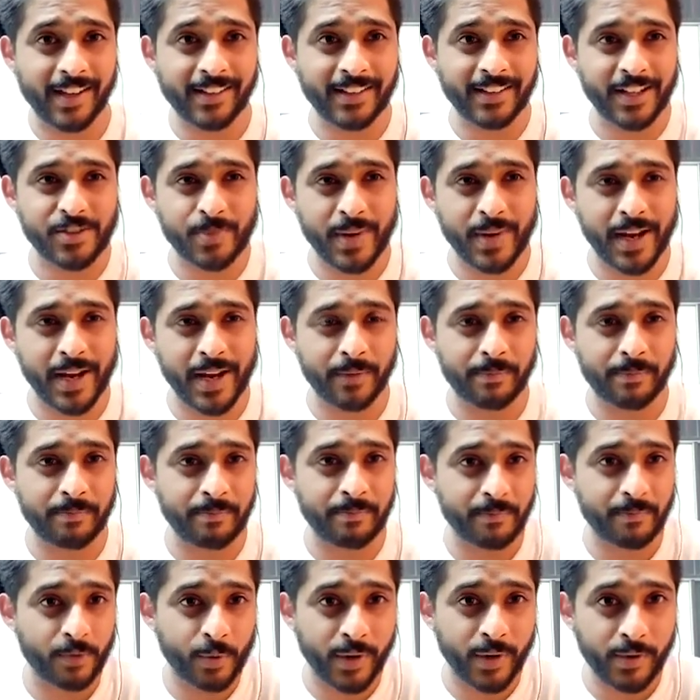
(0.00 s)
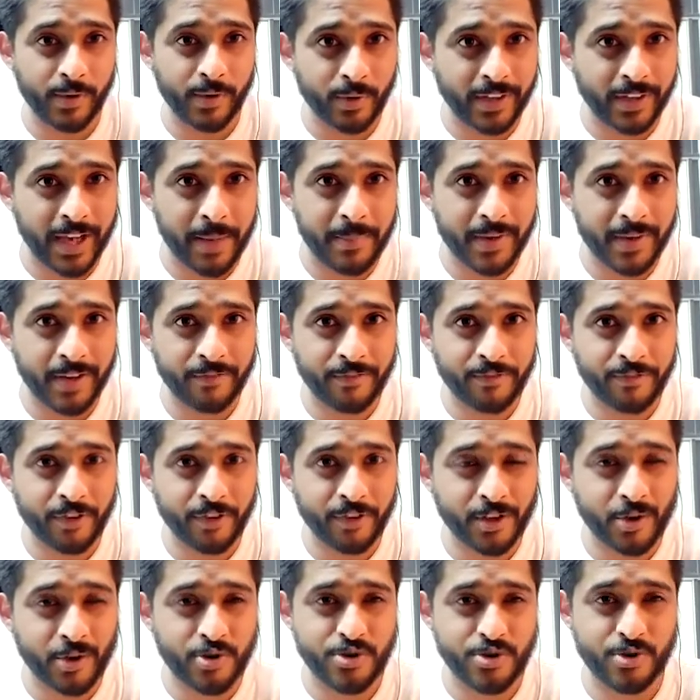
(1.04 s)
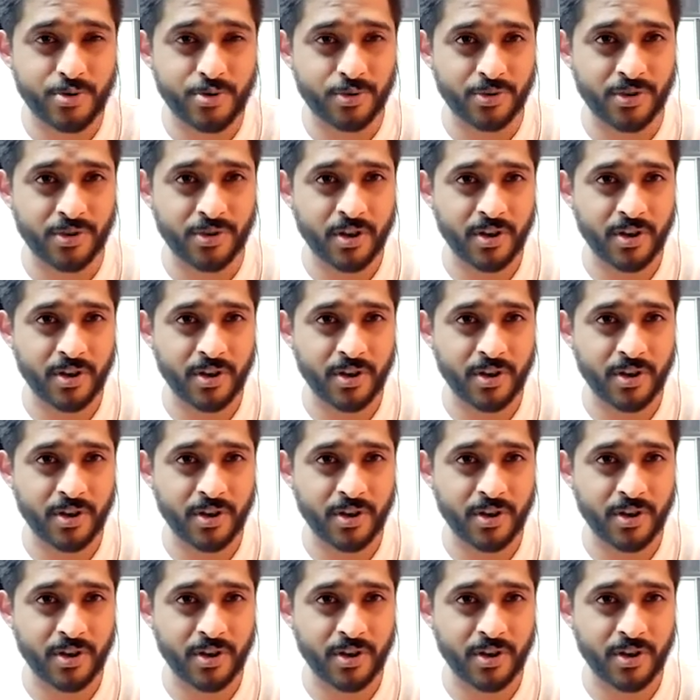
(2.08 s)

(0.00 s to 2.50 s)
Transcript: That's when like Greenwood came in and filled those shoes.